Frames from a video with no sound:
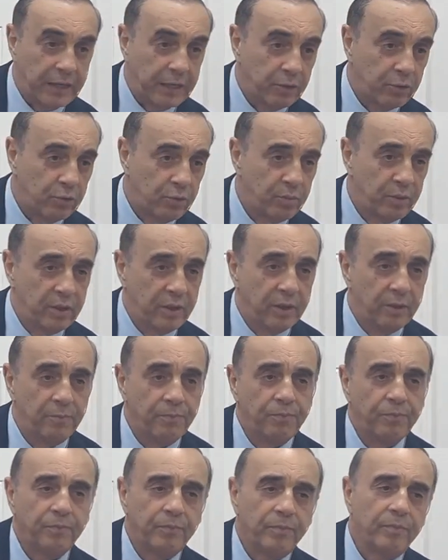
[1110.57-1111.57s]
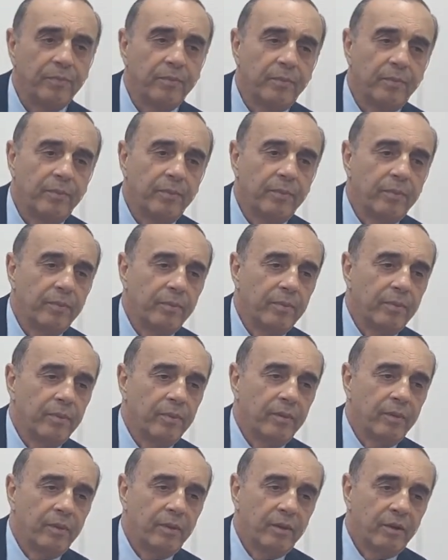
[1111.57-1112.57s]
subjects of the
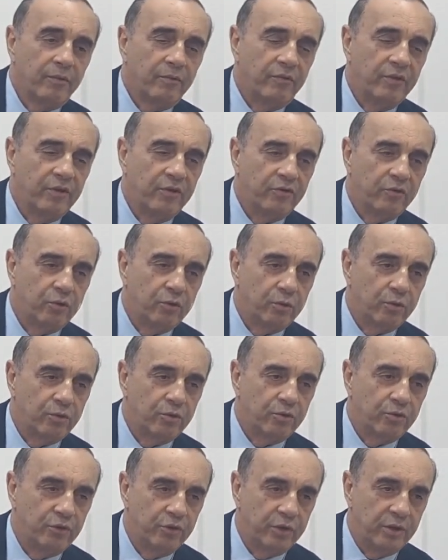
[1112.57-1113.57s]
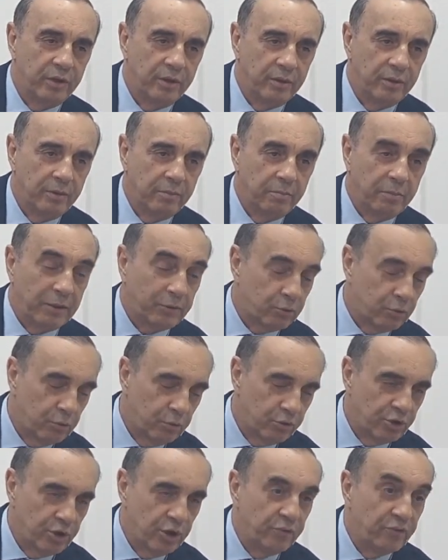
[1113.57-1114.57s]
basics, like anatomy,
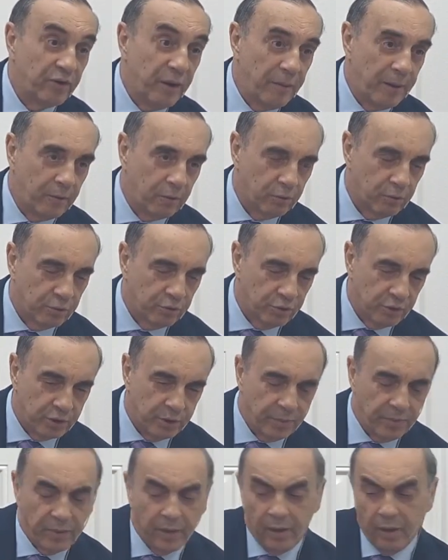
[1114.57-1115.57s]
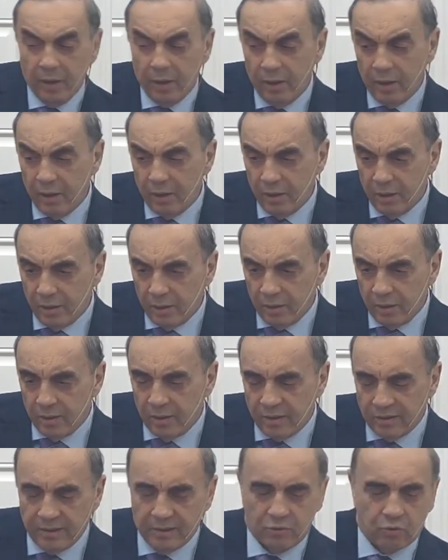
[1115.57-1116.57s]
physiology, pathology, and
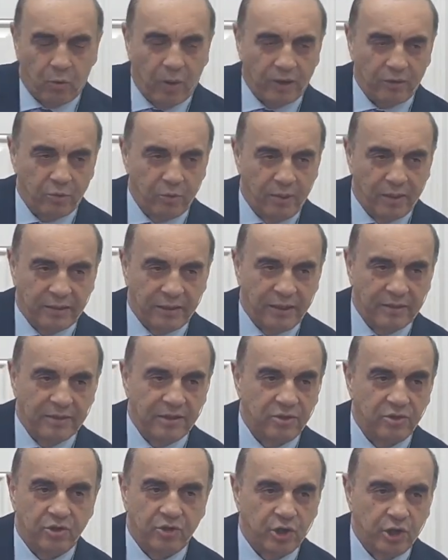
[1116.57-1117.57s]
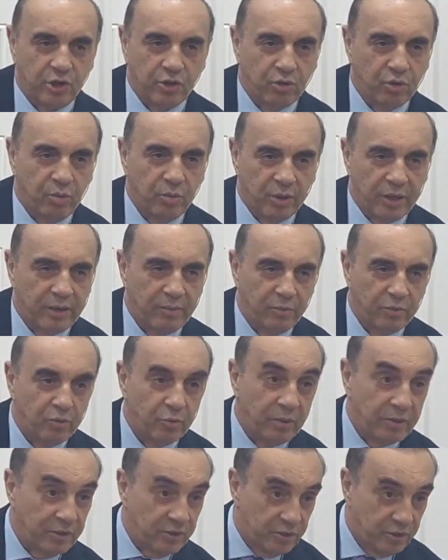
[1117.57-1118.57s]
pharmacology. Those four topics
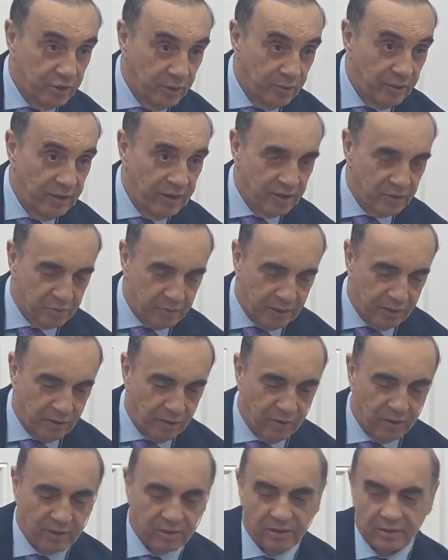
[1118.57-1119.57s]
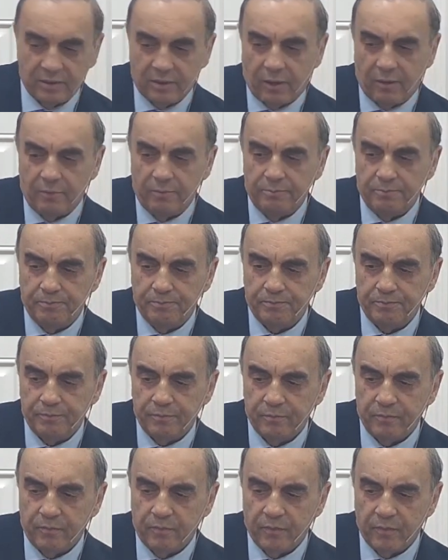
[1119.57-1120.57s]
we need to dominate. They would
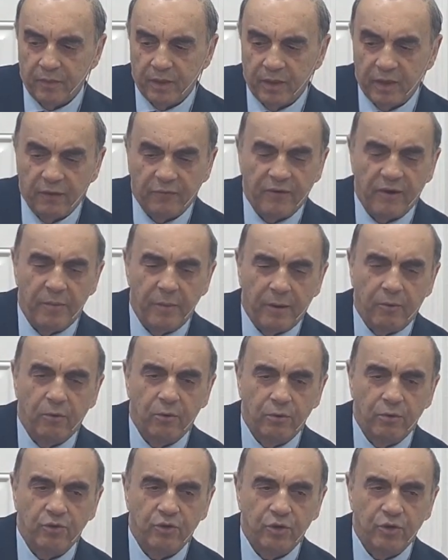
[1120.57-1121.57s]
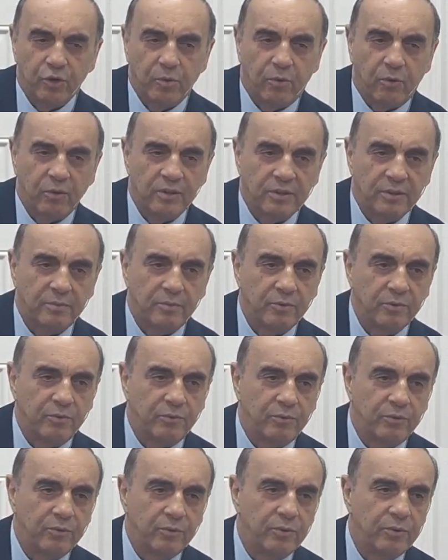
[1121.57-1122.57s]
tell that to us. And
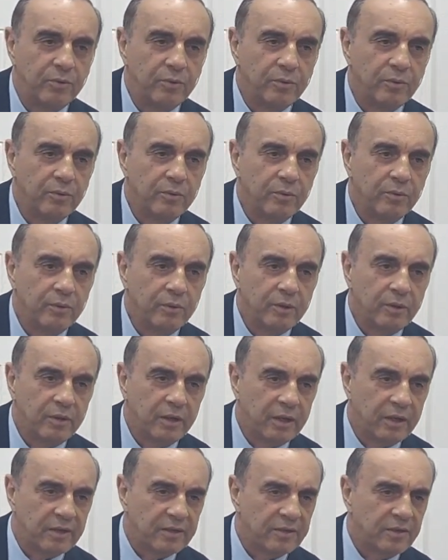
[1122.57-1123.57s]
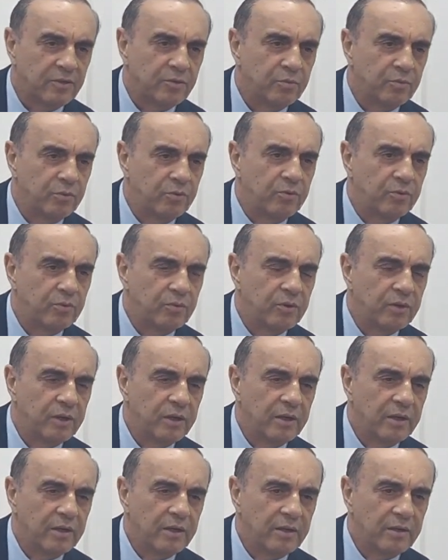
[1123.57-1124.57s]
pharmacology is something that is really
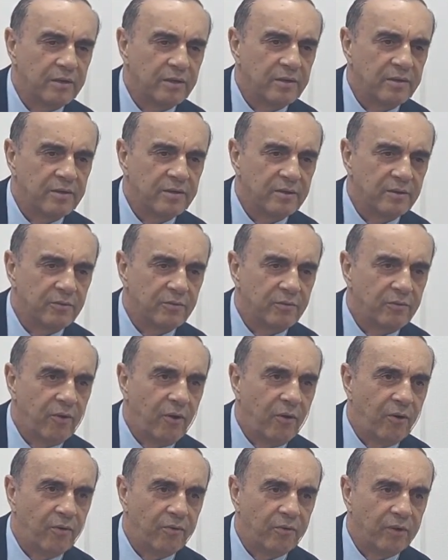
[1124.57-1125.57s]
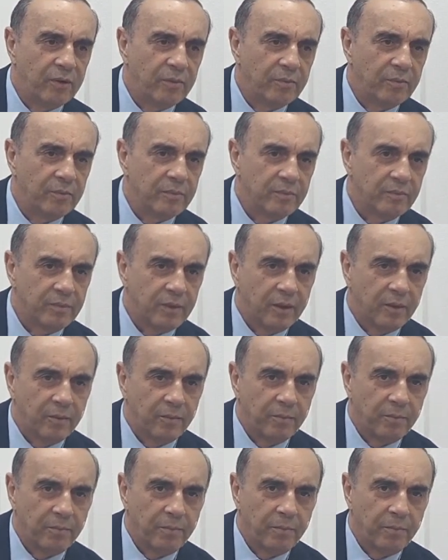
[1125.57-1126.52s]
interesting. You develop,